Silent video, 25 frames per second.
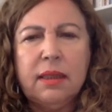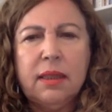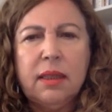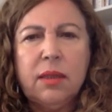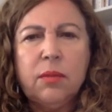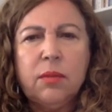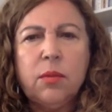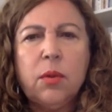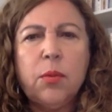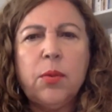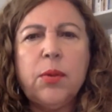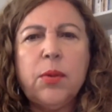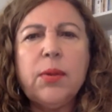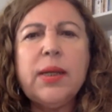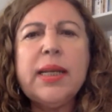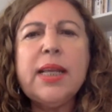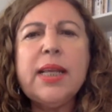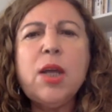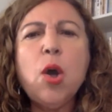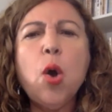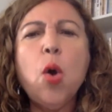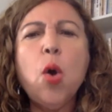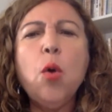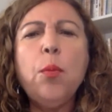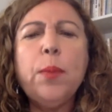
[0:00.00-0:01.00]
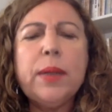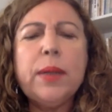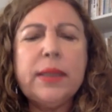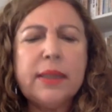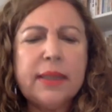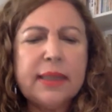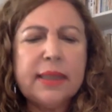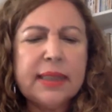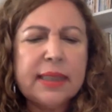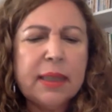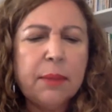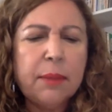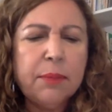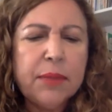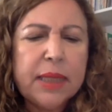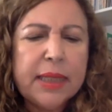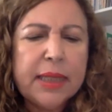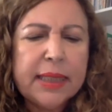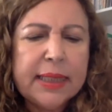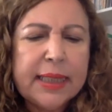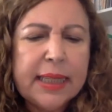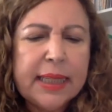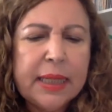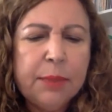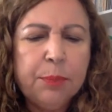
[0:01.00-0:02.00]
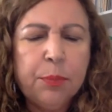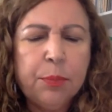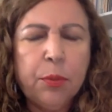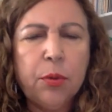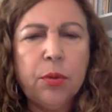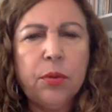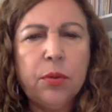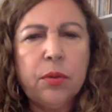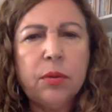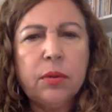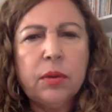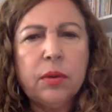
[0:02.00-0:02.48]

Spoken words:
where we really open to something deeper.